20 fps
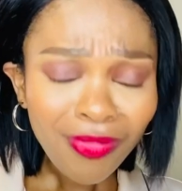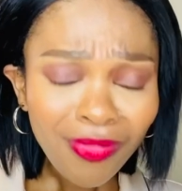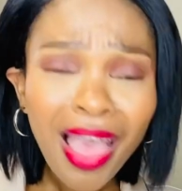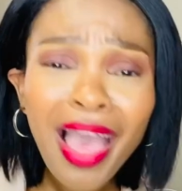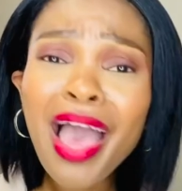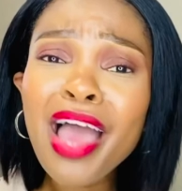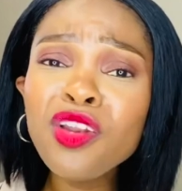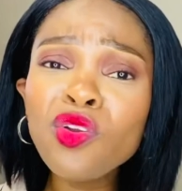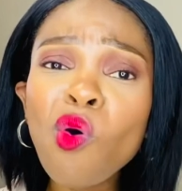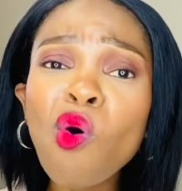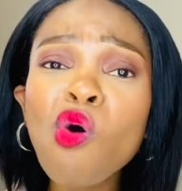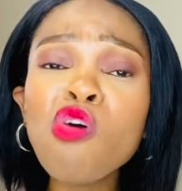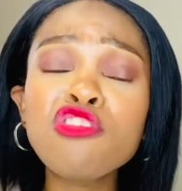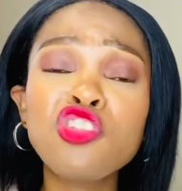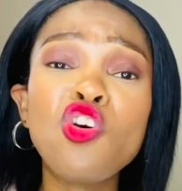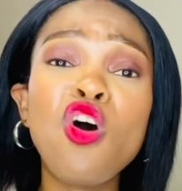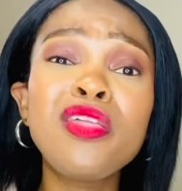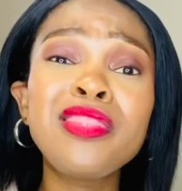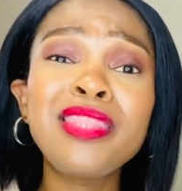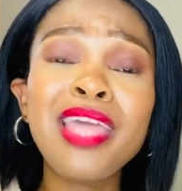And
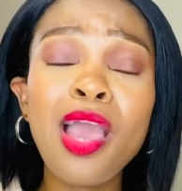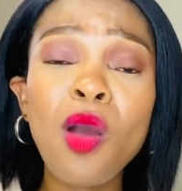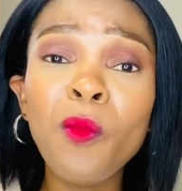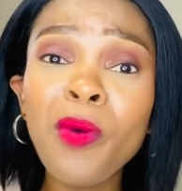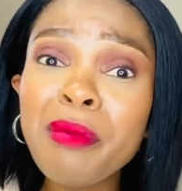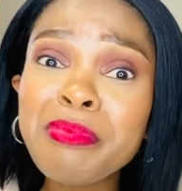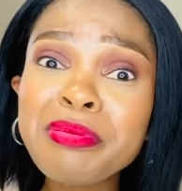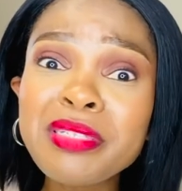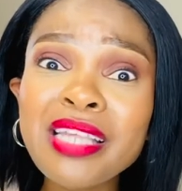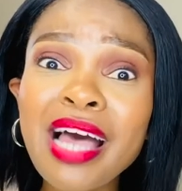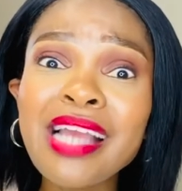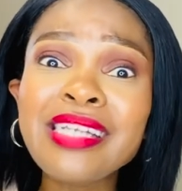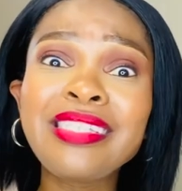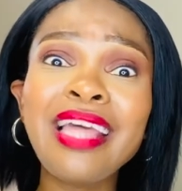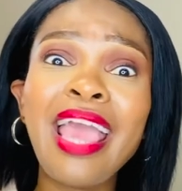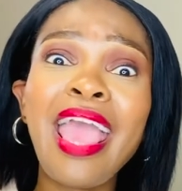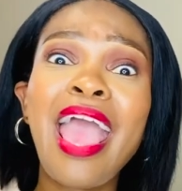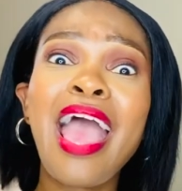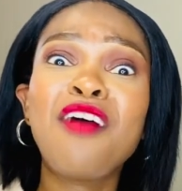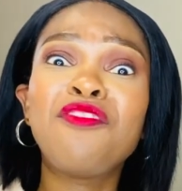also on their website,
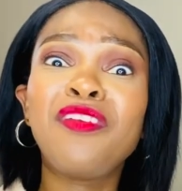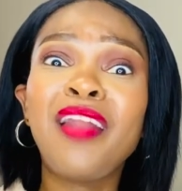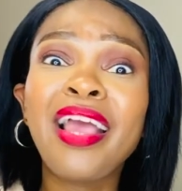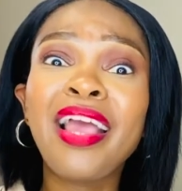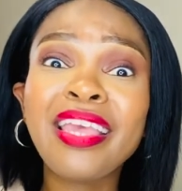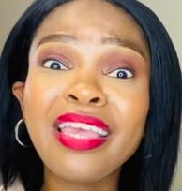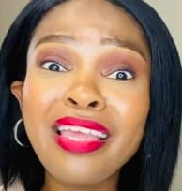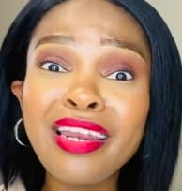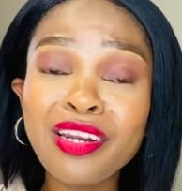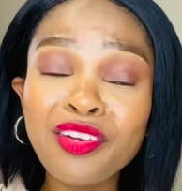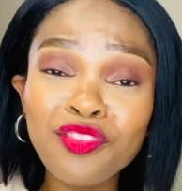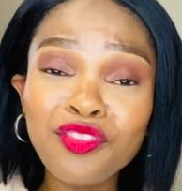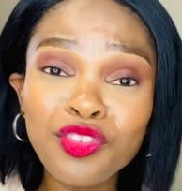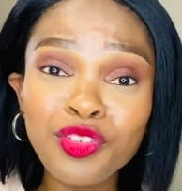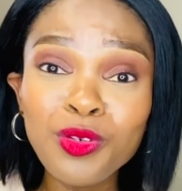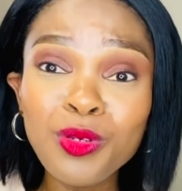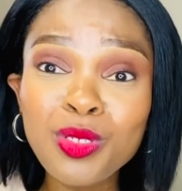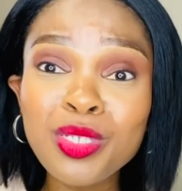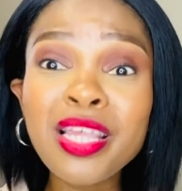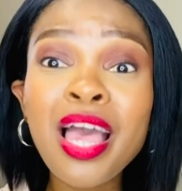they have like
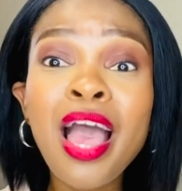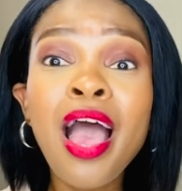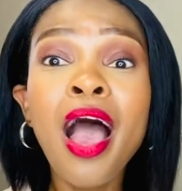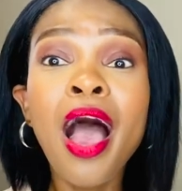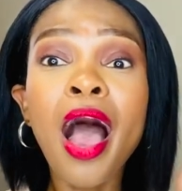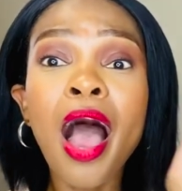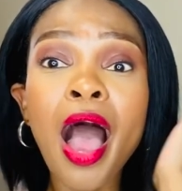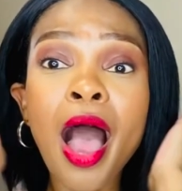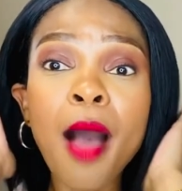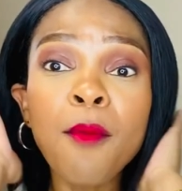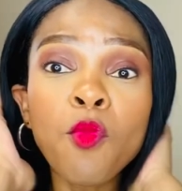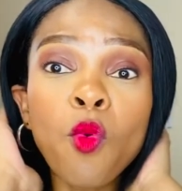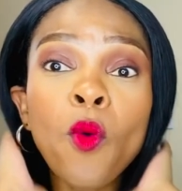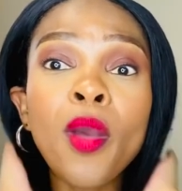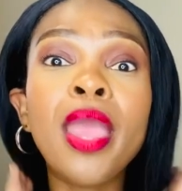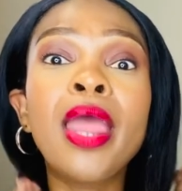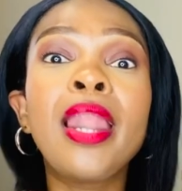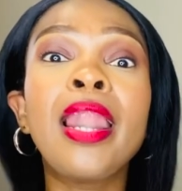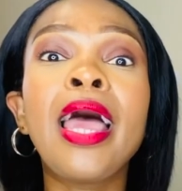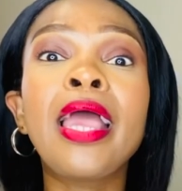reviews
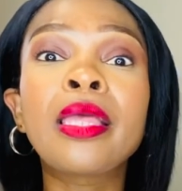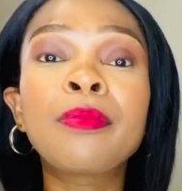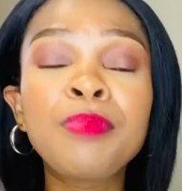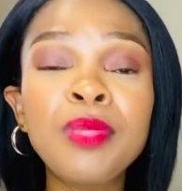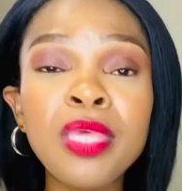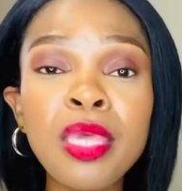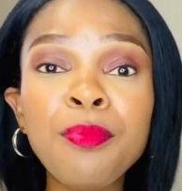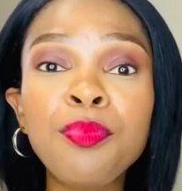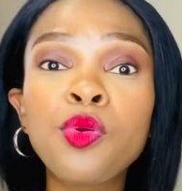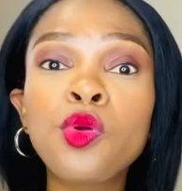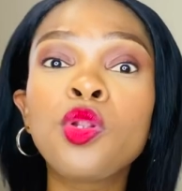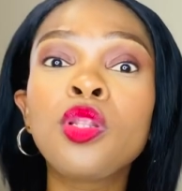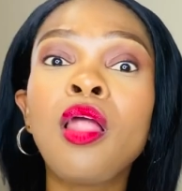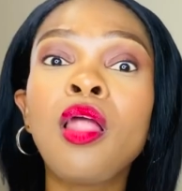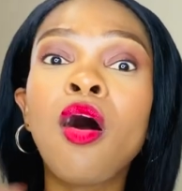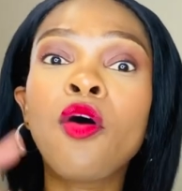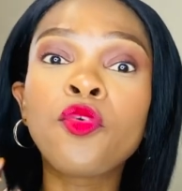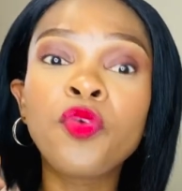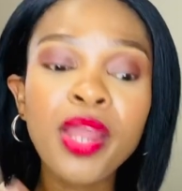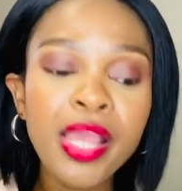where like people
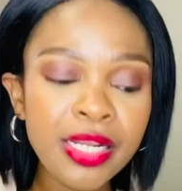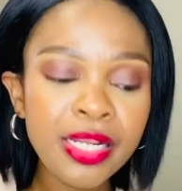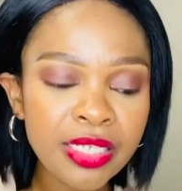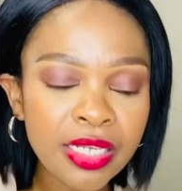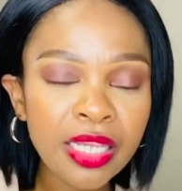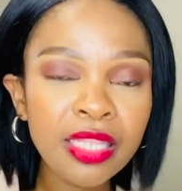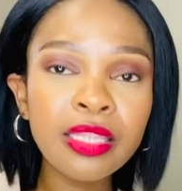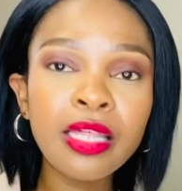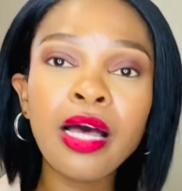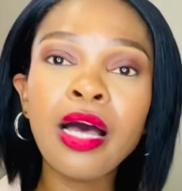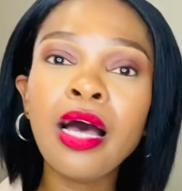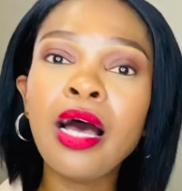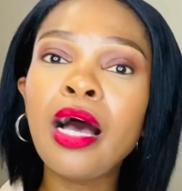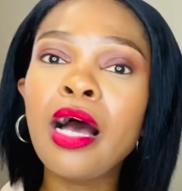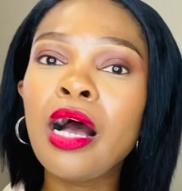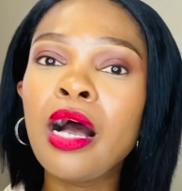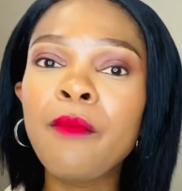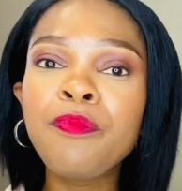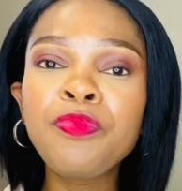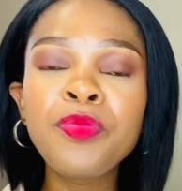are rating
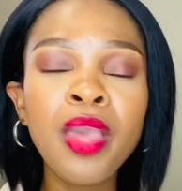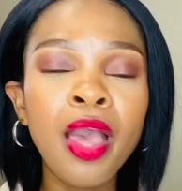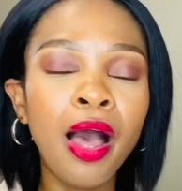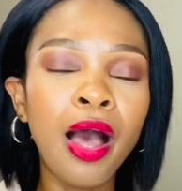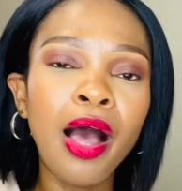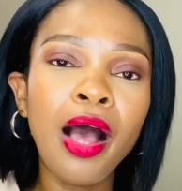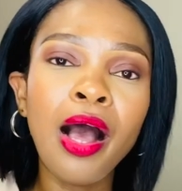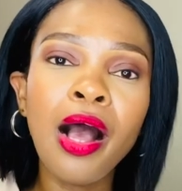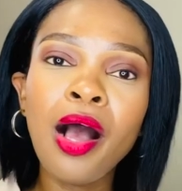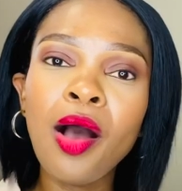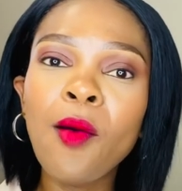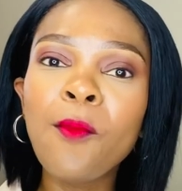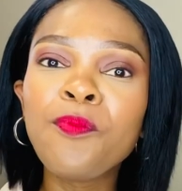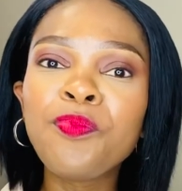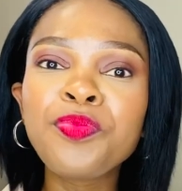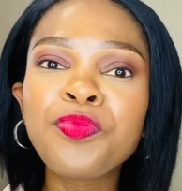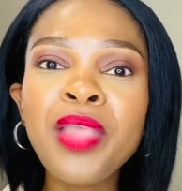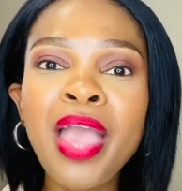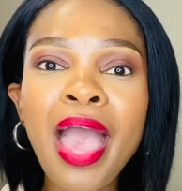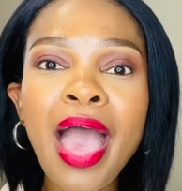them
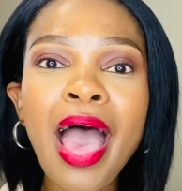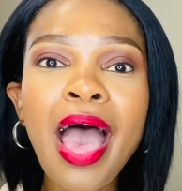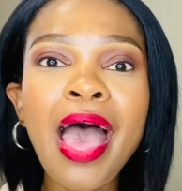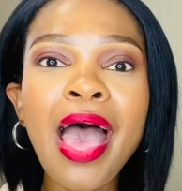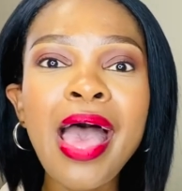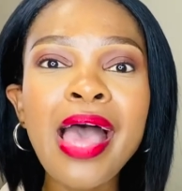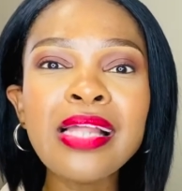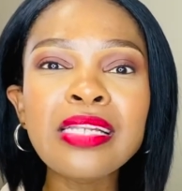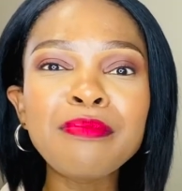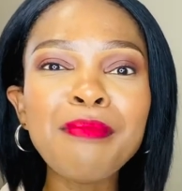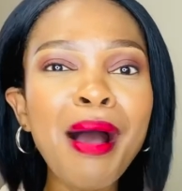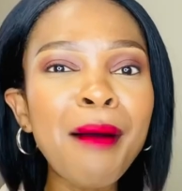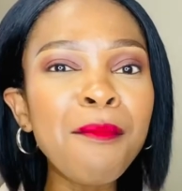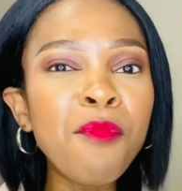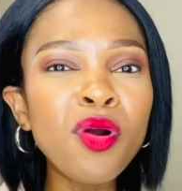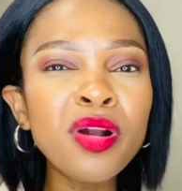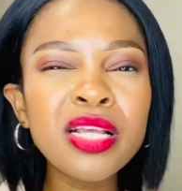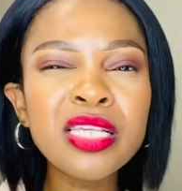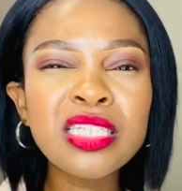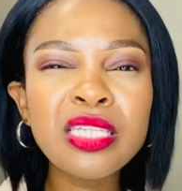and
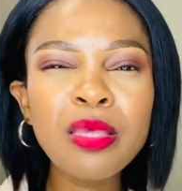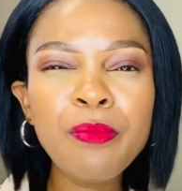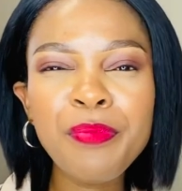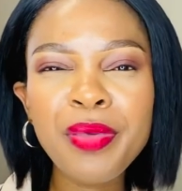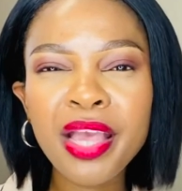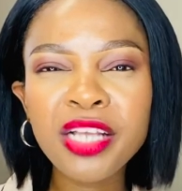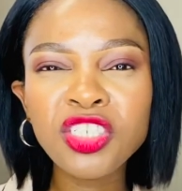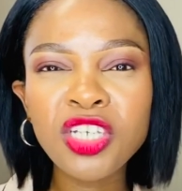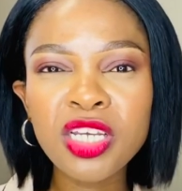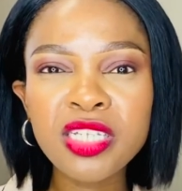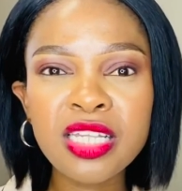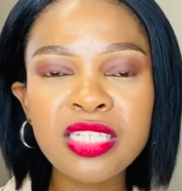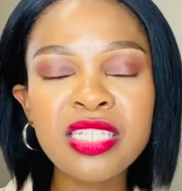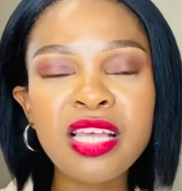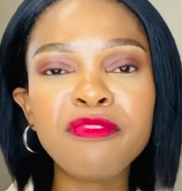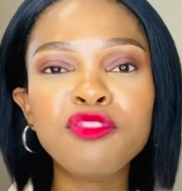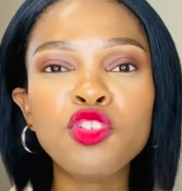baboni see pictures and stuff.